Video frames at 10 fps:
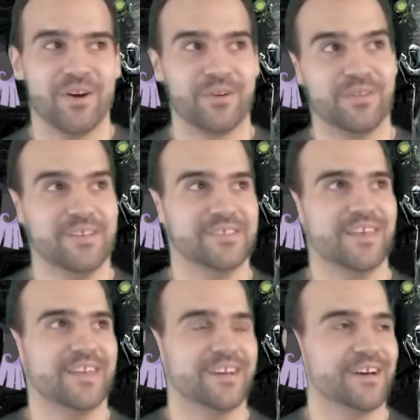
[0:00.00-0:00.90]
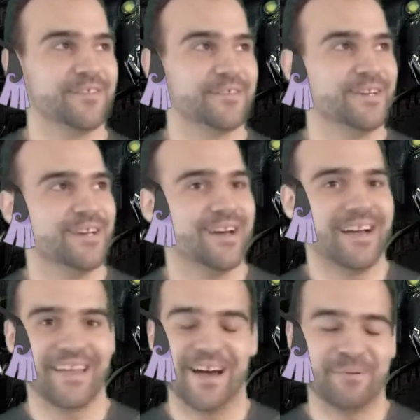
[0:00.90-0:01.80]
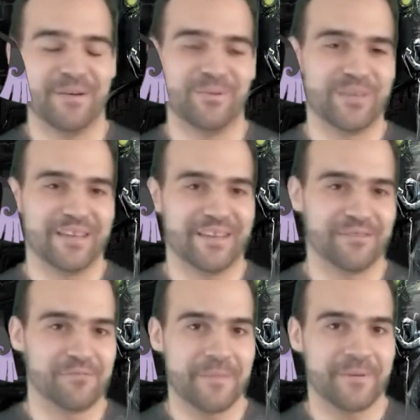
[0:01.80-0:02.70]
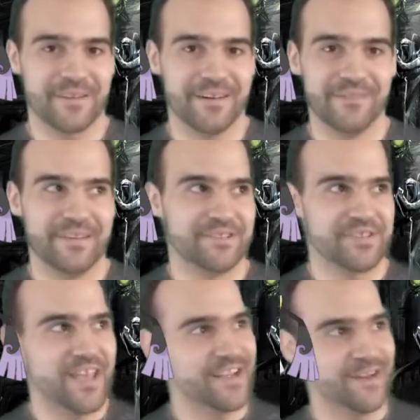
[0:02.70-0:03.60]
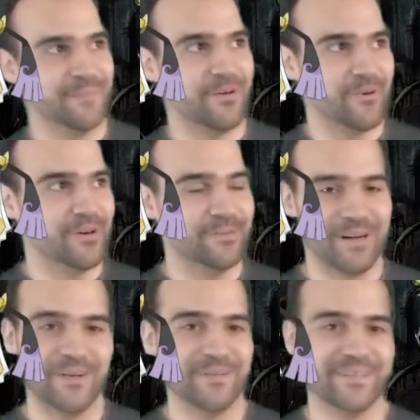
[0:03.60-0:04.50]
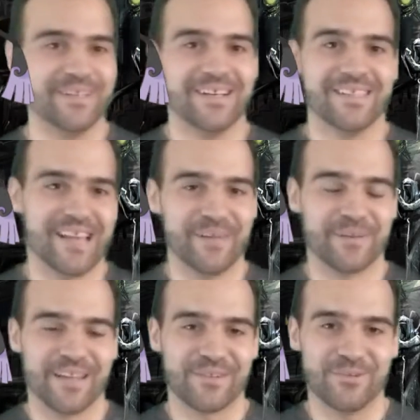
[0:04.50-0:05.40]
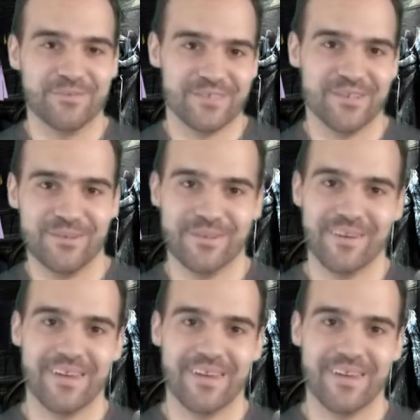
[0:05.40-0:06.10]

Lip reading: Or at least like again, I probably would get like a replica of it and just hang it on my wall probably. That'd be kind of cool too.